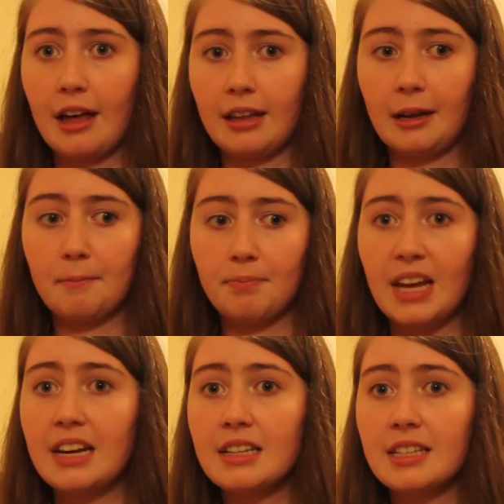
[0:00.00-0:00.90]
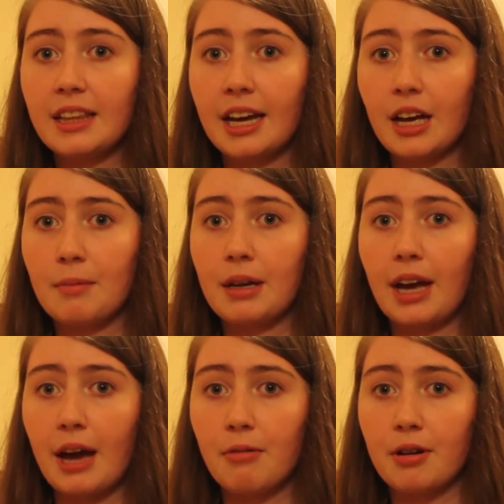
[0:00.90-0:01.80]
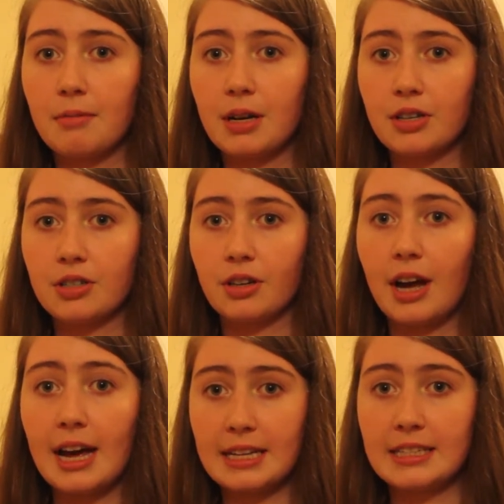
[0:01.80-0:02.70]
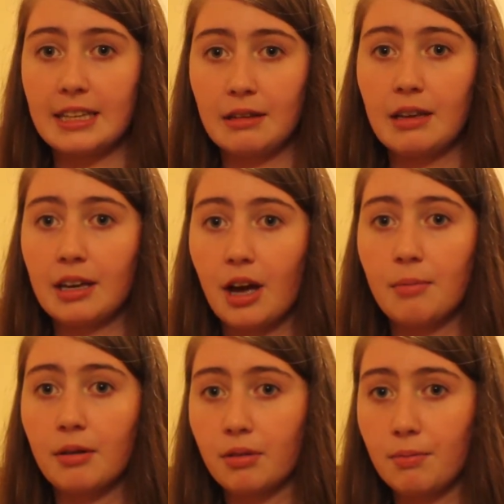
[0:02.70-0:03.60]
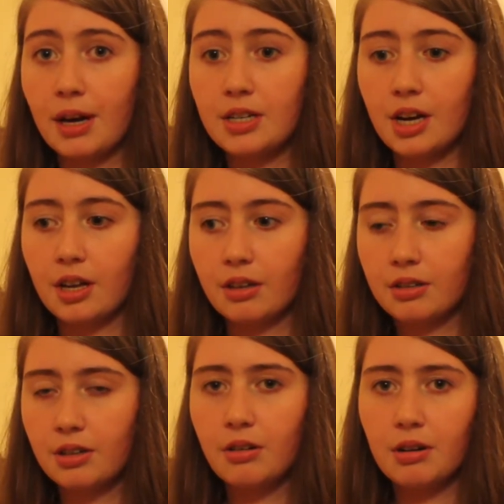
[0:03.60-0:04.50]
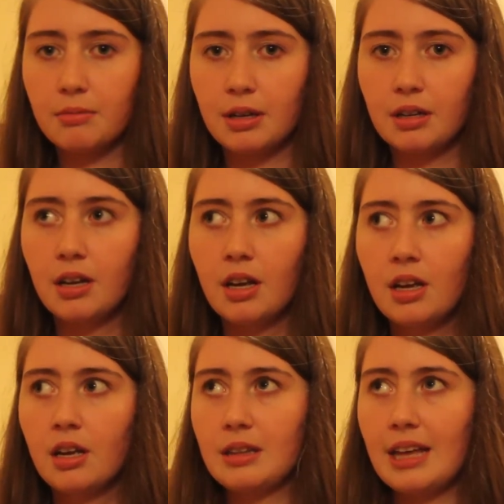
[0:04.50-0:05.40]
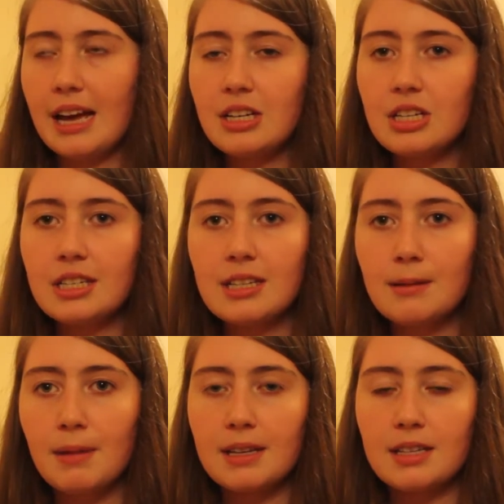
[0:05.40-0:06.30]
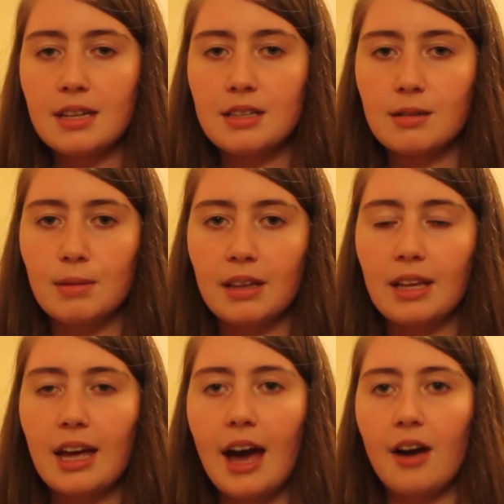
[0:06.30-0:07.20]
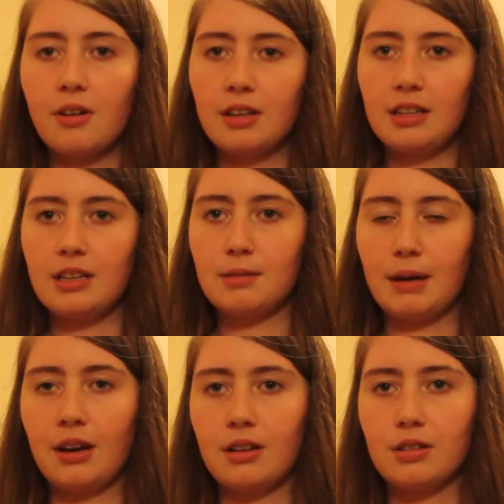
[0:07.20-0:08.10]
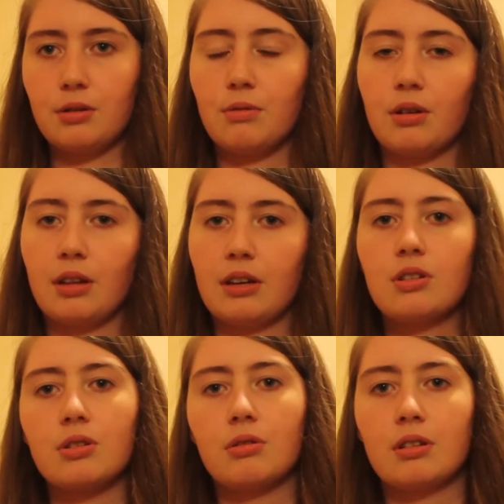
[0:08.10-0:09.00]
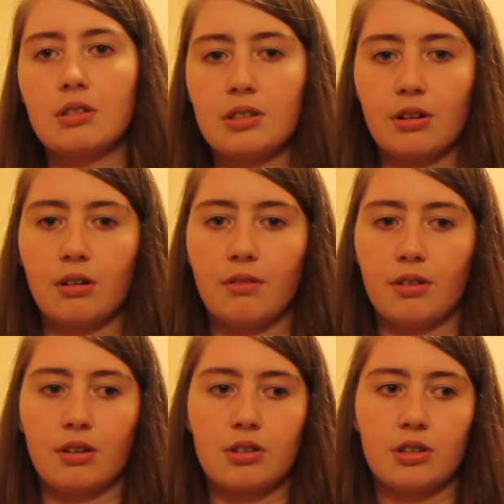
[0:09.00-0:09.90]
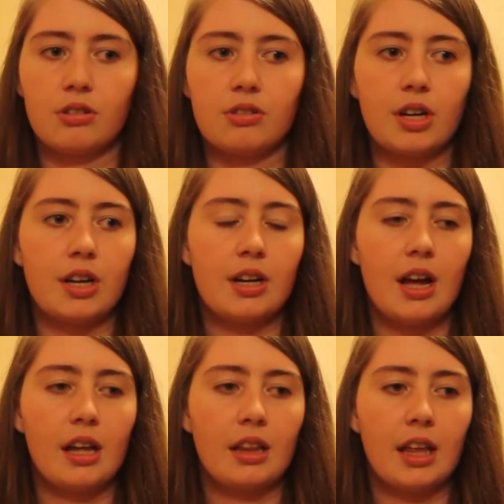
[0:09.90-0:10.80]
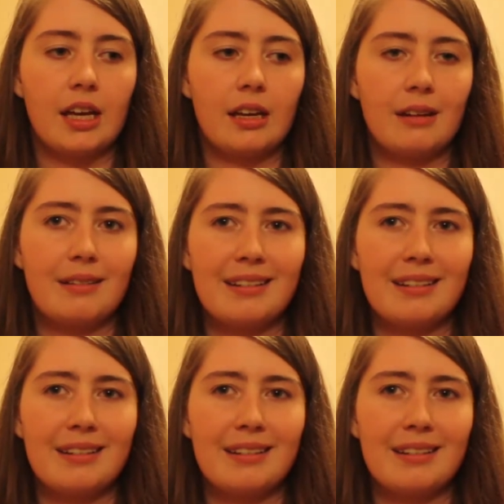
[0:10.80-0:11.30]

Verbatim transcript: like they didn't see that coming. I want to make sure I see it coming with my child, you know what I mean? That just doesn't make sense to me. Like, how could these parents who are like so concerned for their children, like,